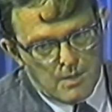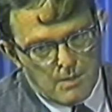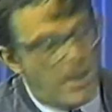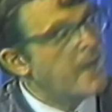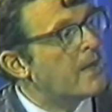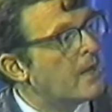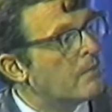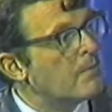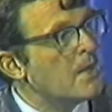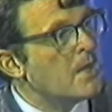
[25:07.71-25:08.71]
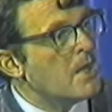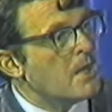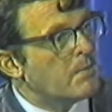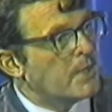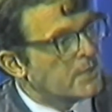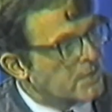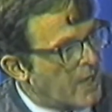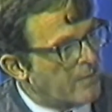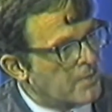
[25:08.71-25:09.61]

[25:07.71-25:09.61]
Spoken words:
might help. But at the same